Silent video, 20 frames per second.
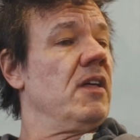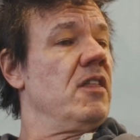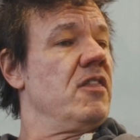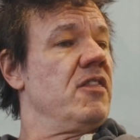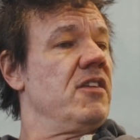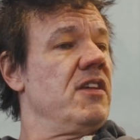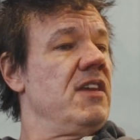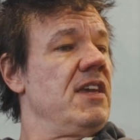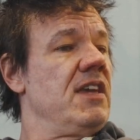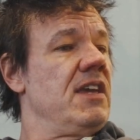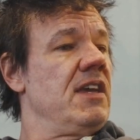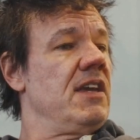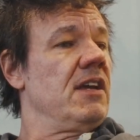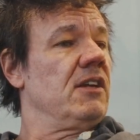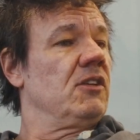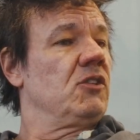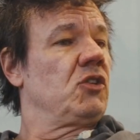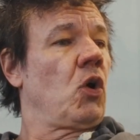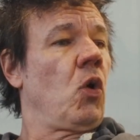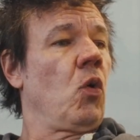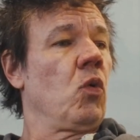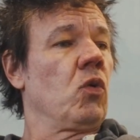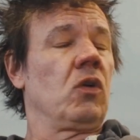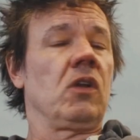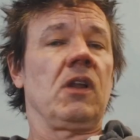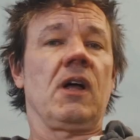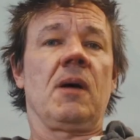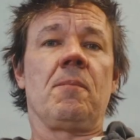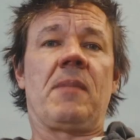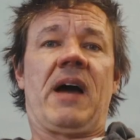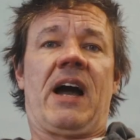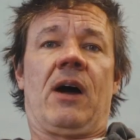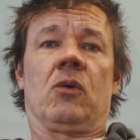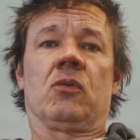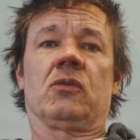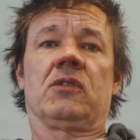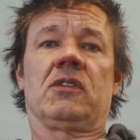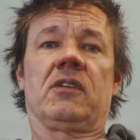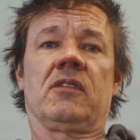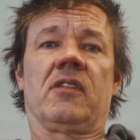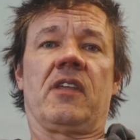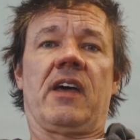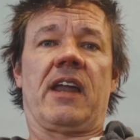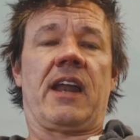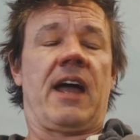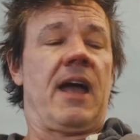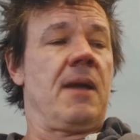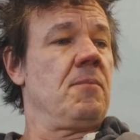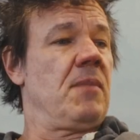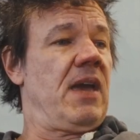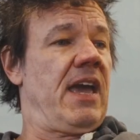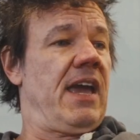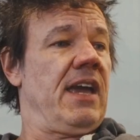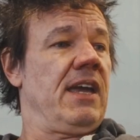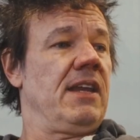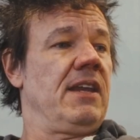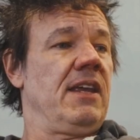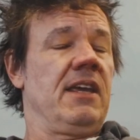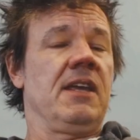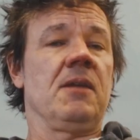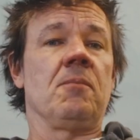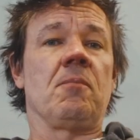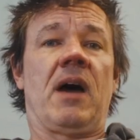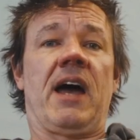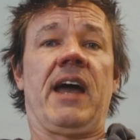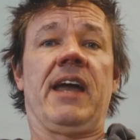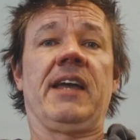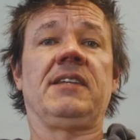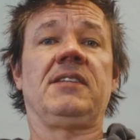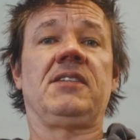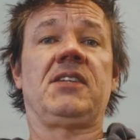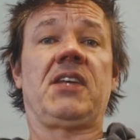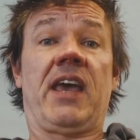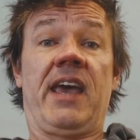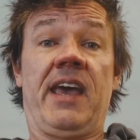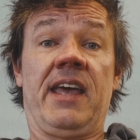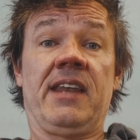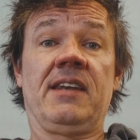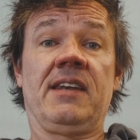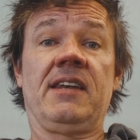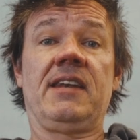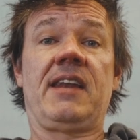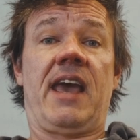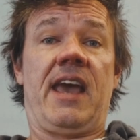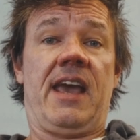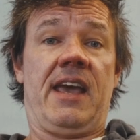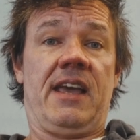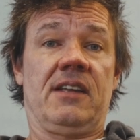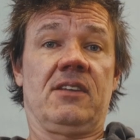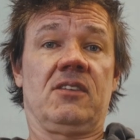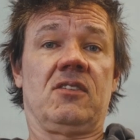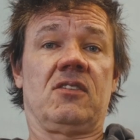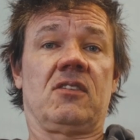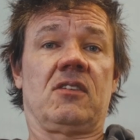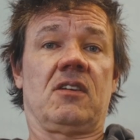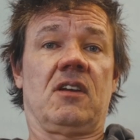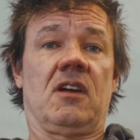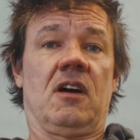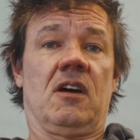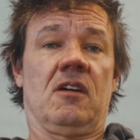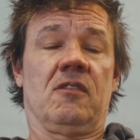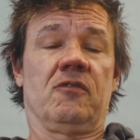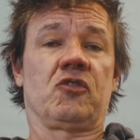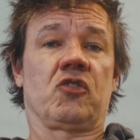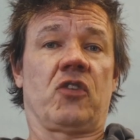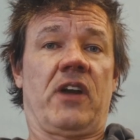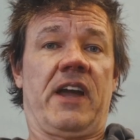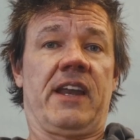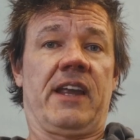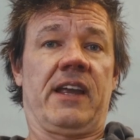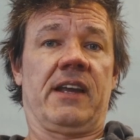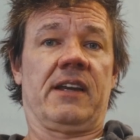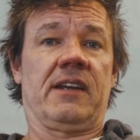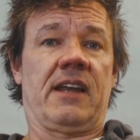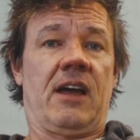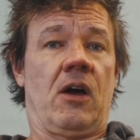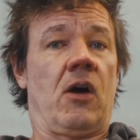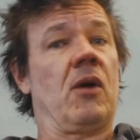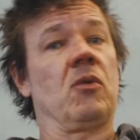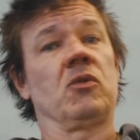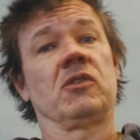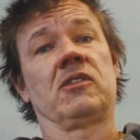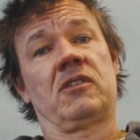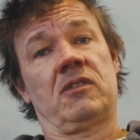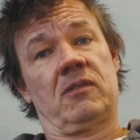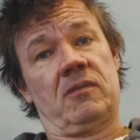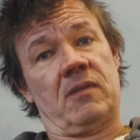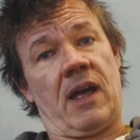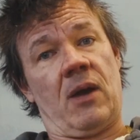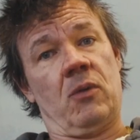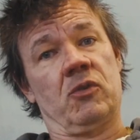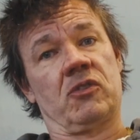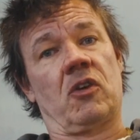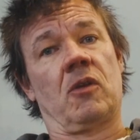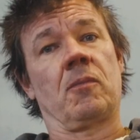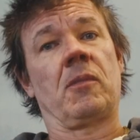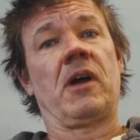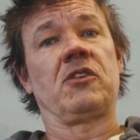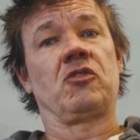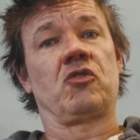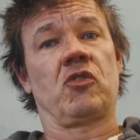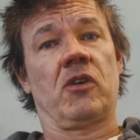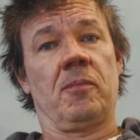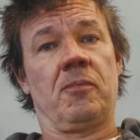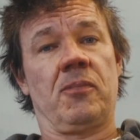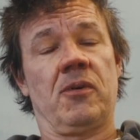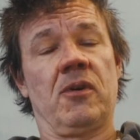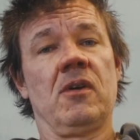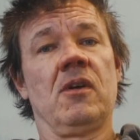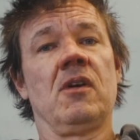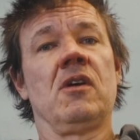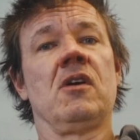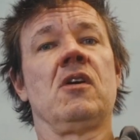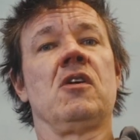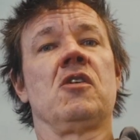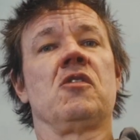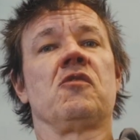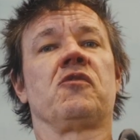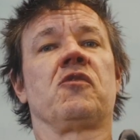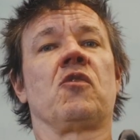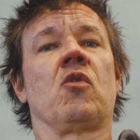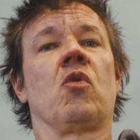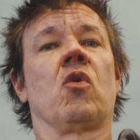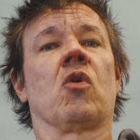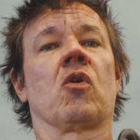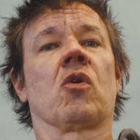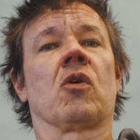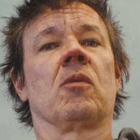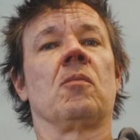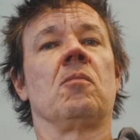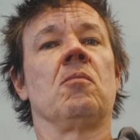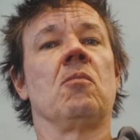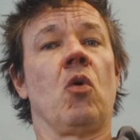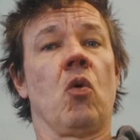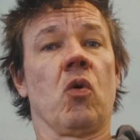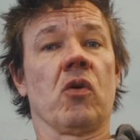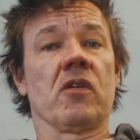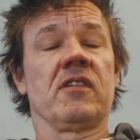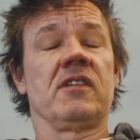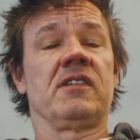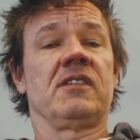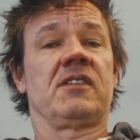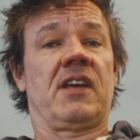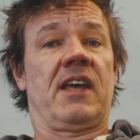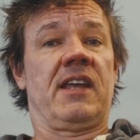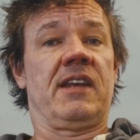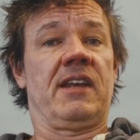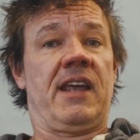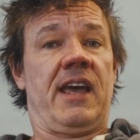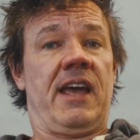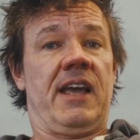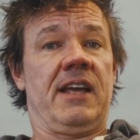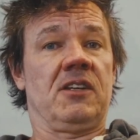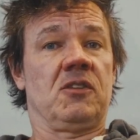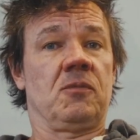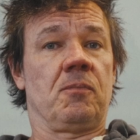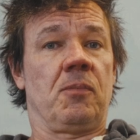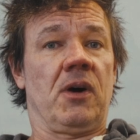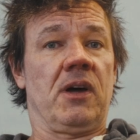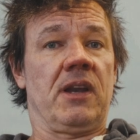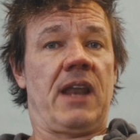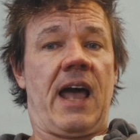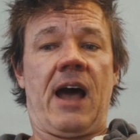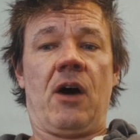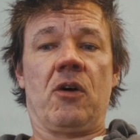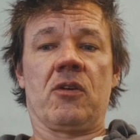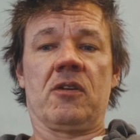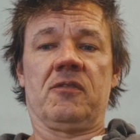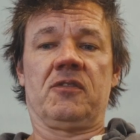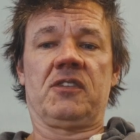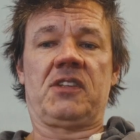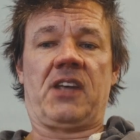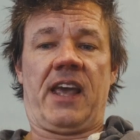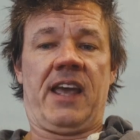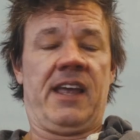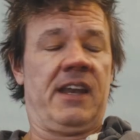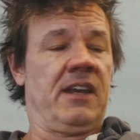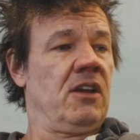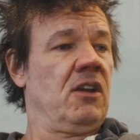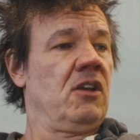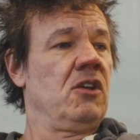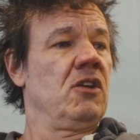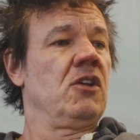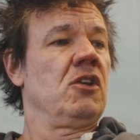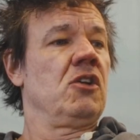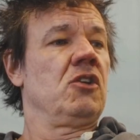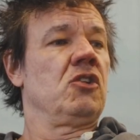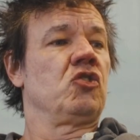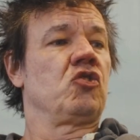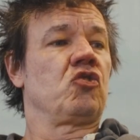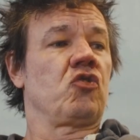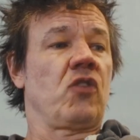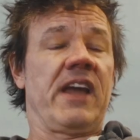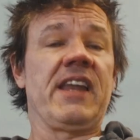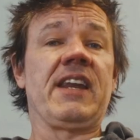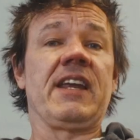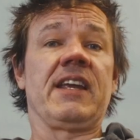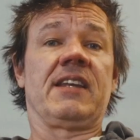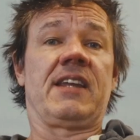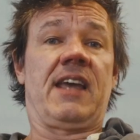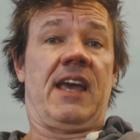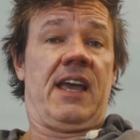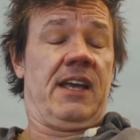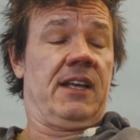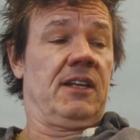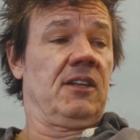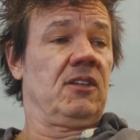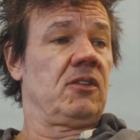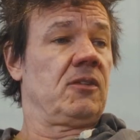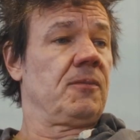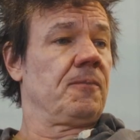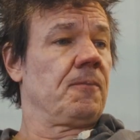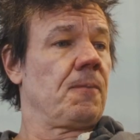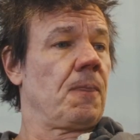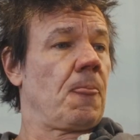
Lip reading: The total amount that I made in my 10 days of trading. Now I was on my trip for more than 10 days, but out of 10 trading days,